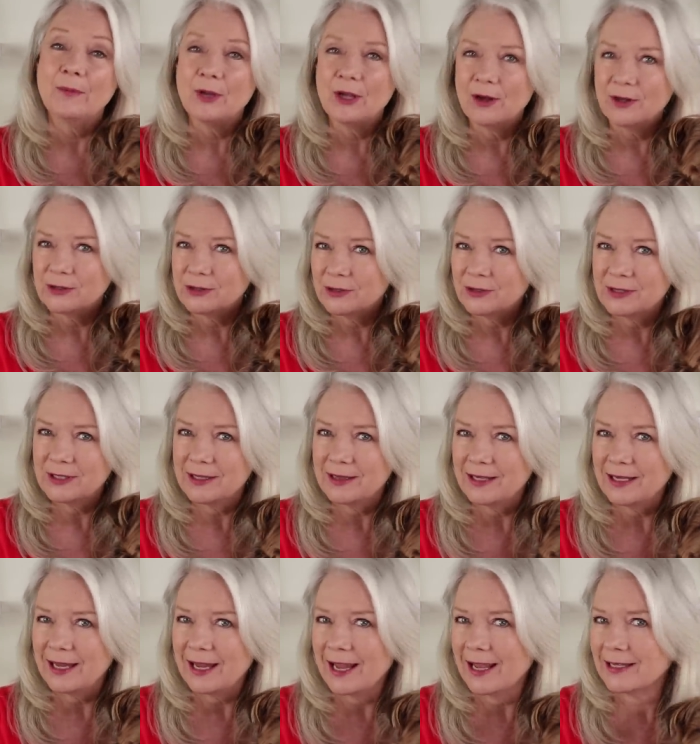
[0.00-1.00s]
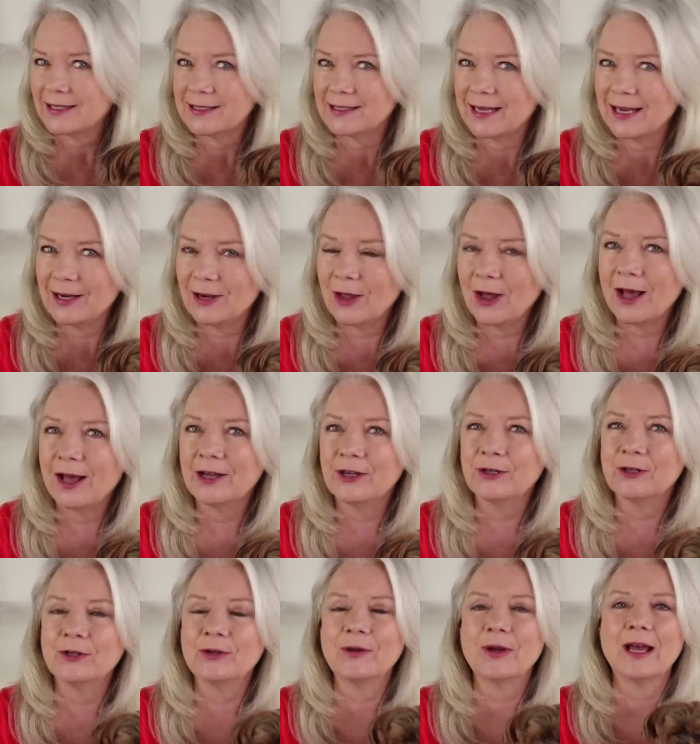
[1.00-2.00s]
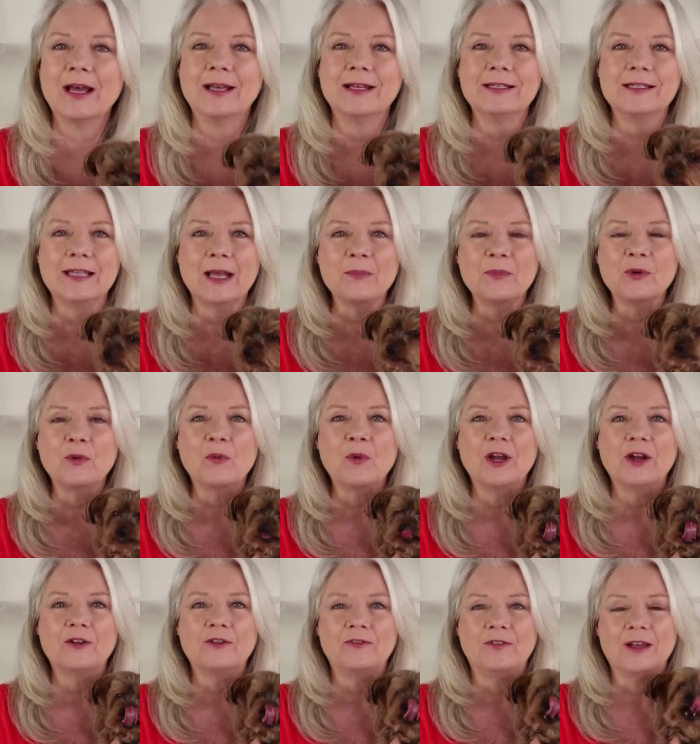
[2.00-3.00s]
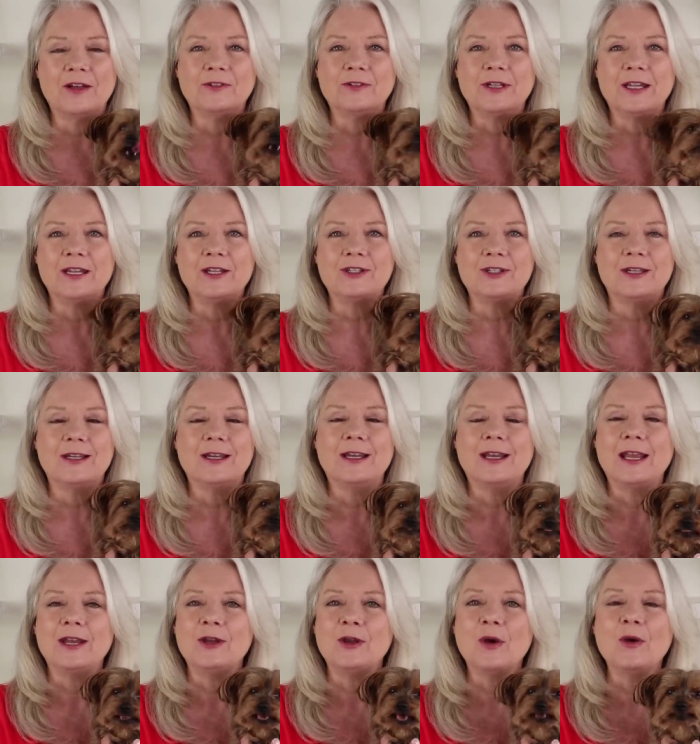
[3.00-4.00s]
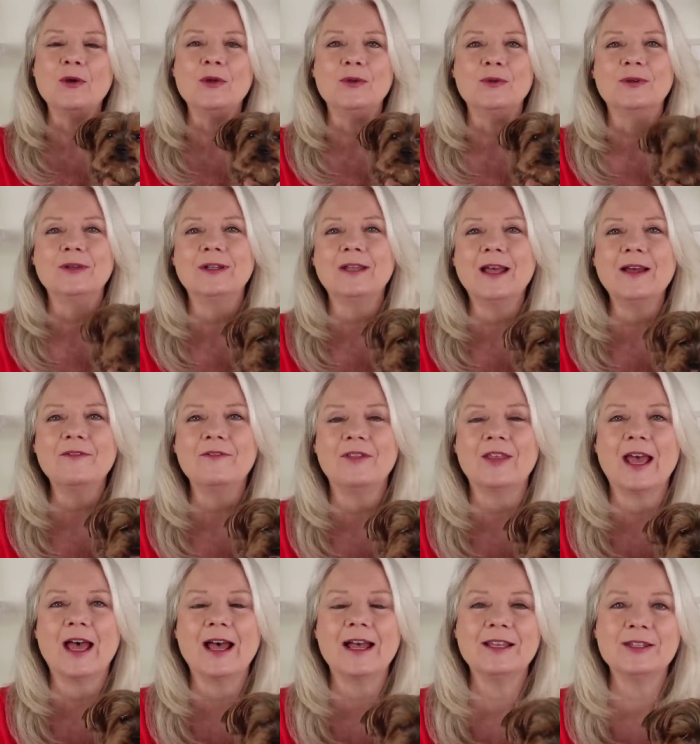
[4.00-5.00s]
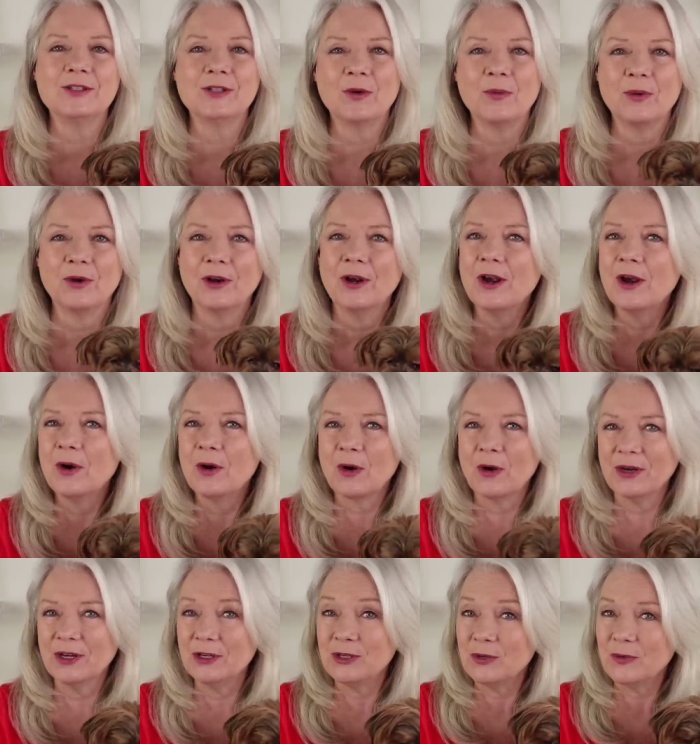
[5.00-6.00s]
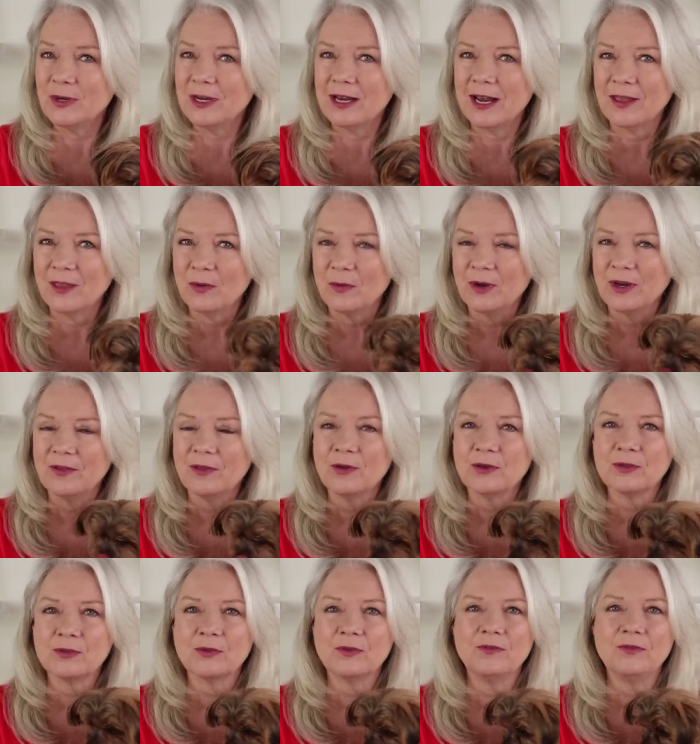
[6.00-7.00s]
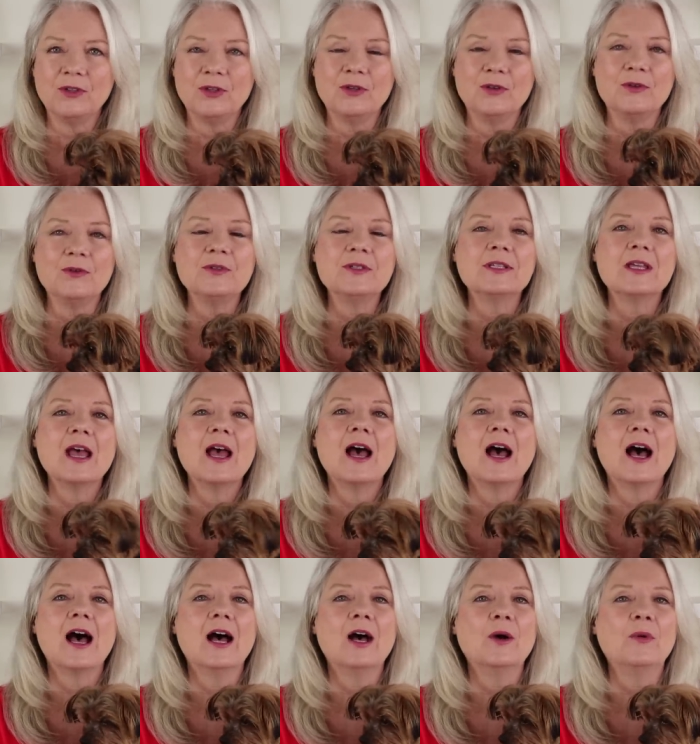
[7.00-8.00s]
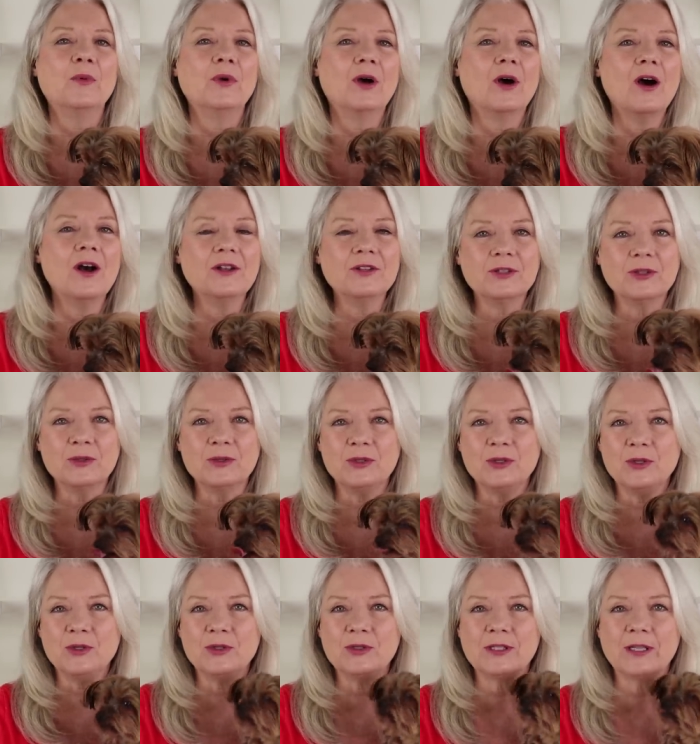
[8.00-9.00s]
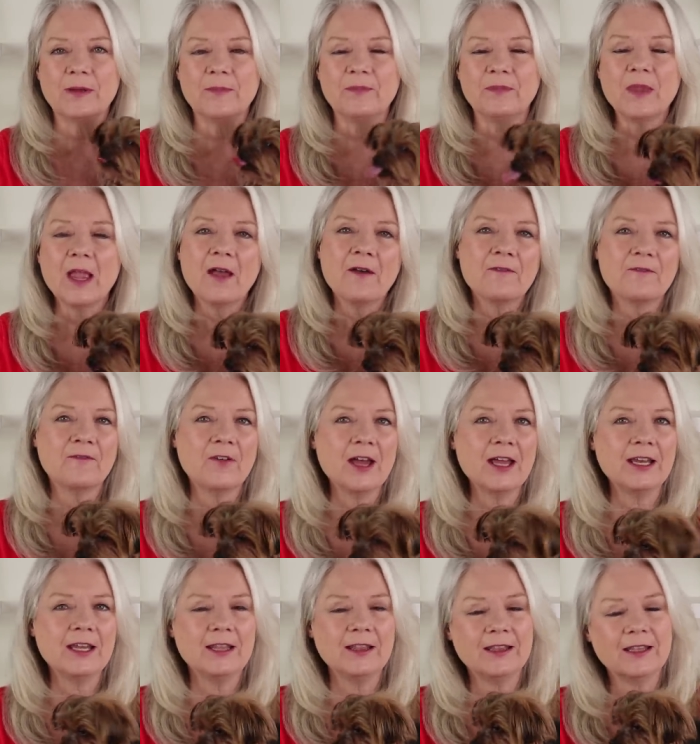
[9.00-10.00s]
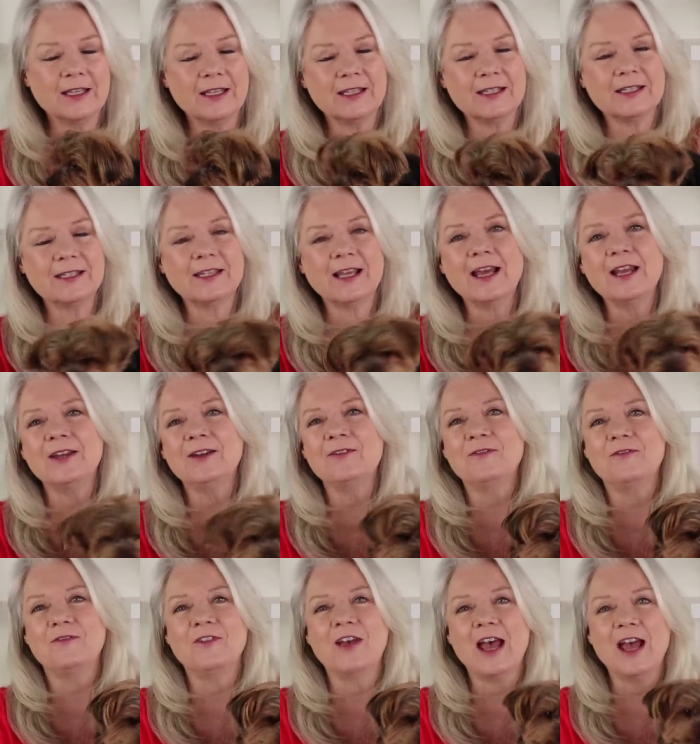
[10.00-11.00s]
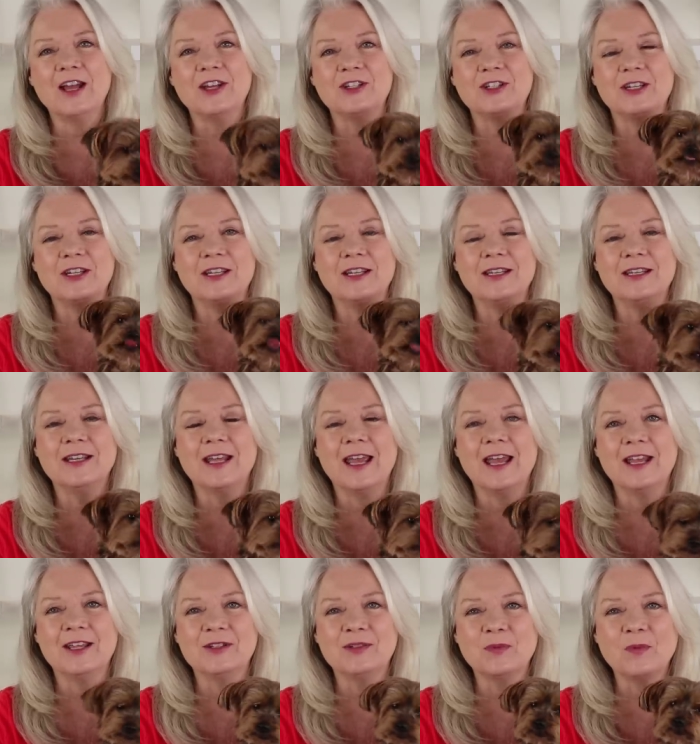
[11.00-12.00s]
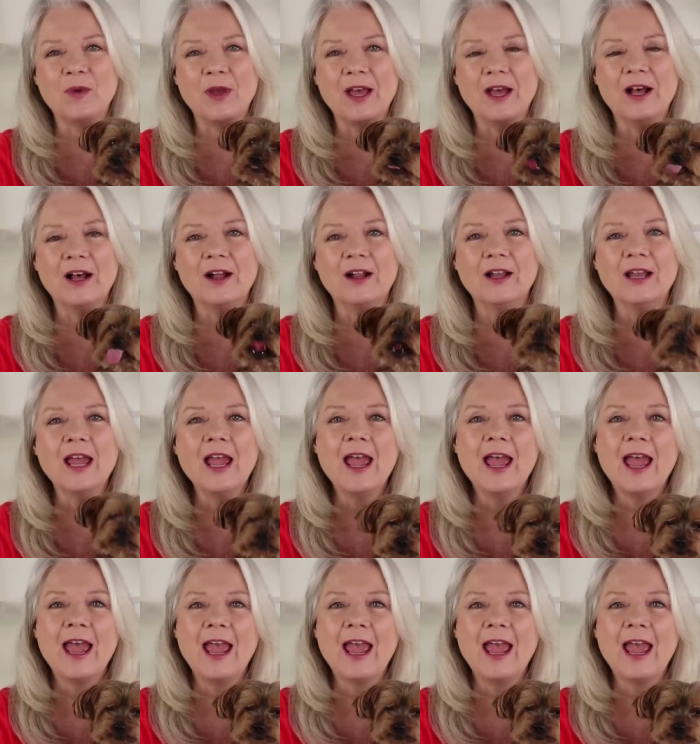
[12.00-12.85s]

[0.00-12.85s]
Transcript: And we also did the Estee Lauder uh, Double Wear Foundation. And I know you love that. So we're going to do another one of those reviews. Uh, we'll also do some fun in the sun fashion as well.